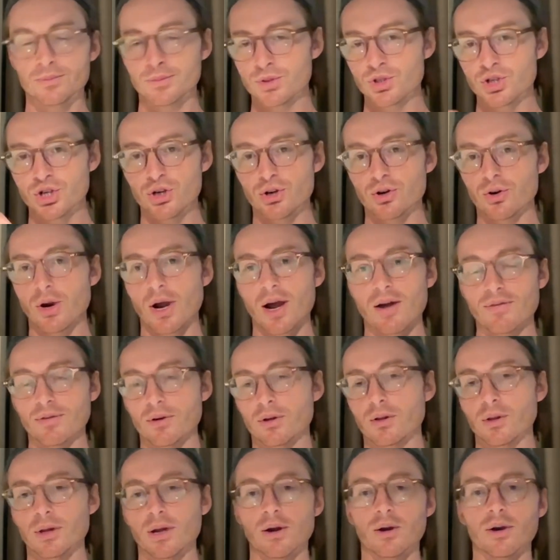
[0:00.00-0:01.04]

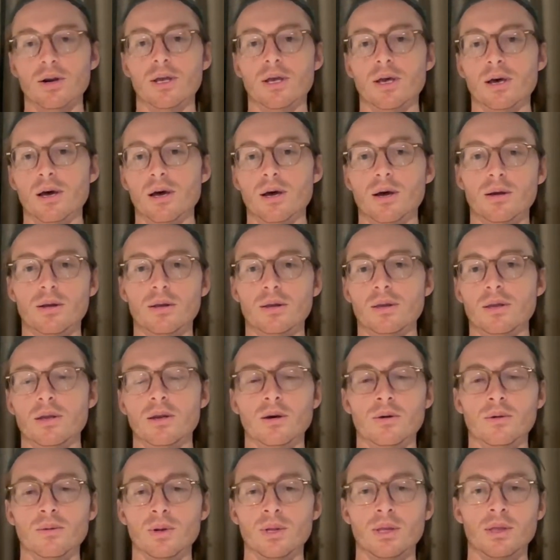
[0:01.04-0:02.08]
geographical area,
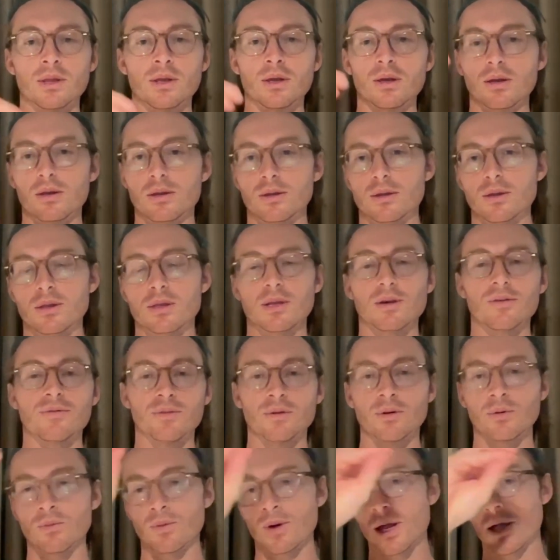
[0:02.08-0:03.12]
in the
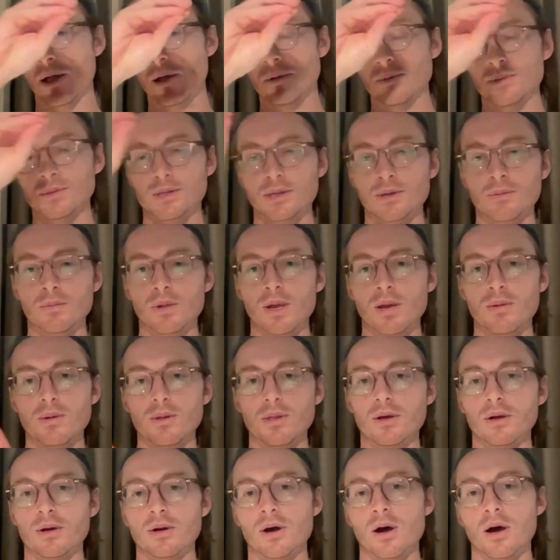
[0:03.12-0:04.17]
different realms that
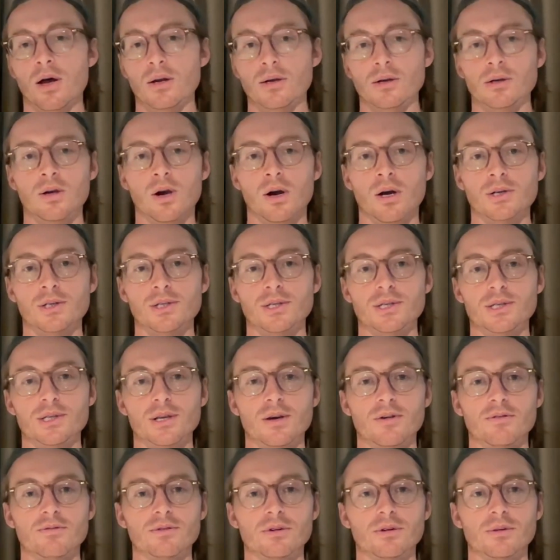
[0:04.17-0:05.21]
maybe they're not conscious
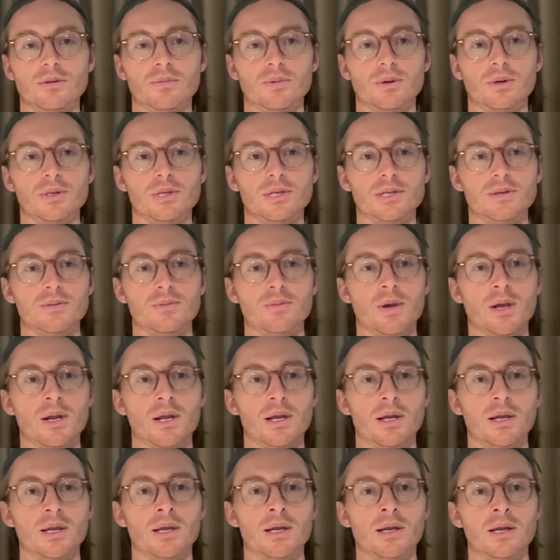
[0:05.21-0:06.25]
of or
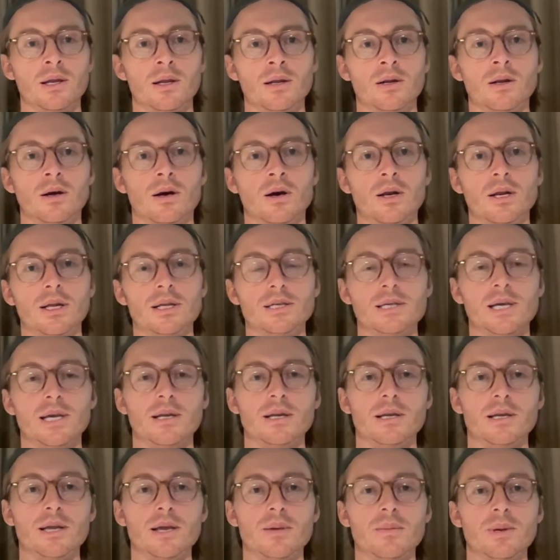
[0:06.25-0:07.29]
participating in and on a
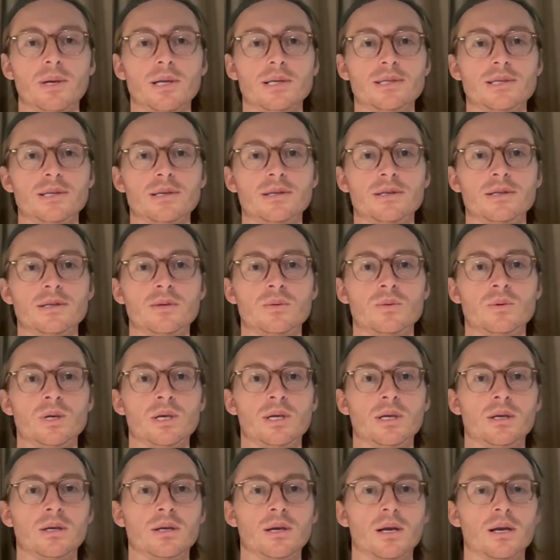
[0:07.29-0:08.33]
day-to-day basis. And we
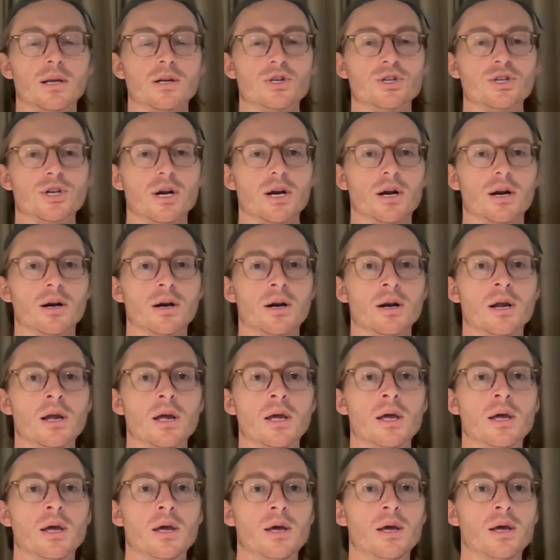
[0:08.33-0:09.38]
can kind of share
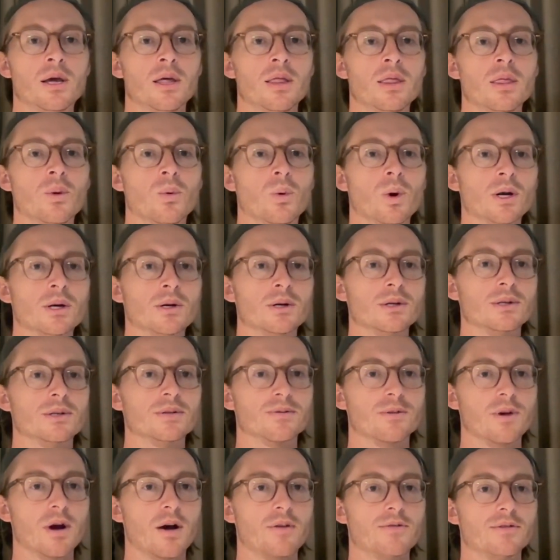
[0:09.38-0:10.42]
the wonders
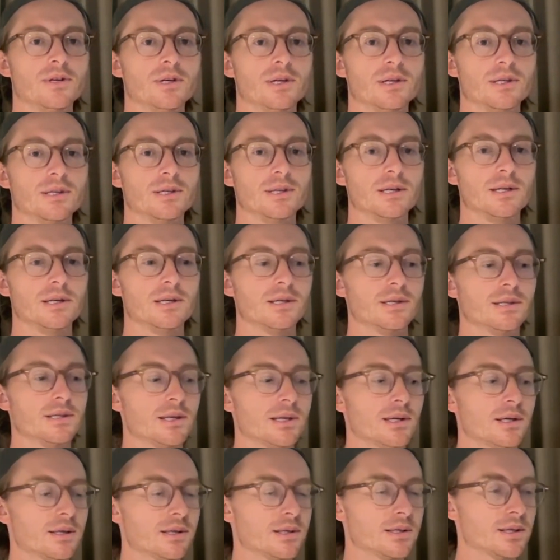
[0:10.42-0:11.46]
of coffee, because it
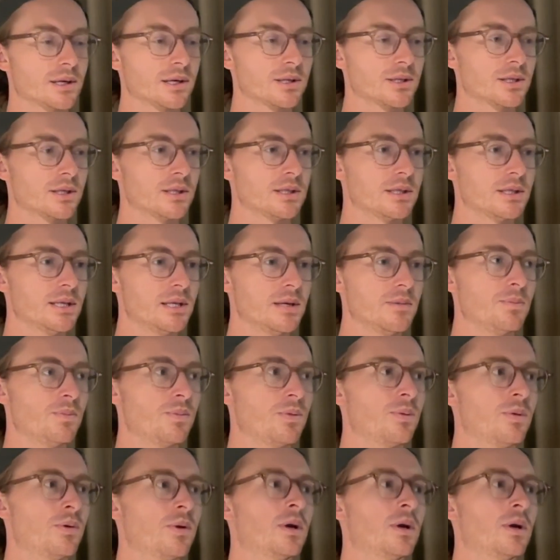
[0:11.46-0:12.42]
is such a deep,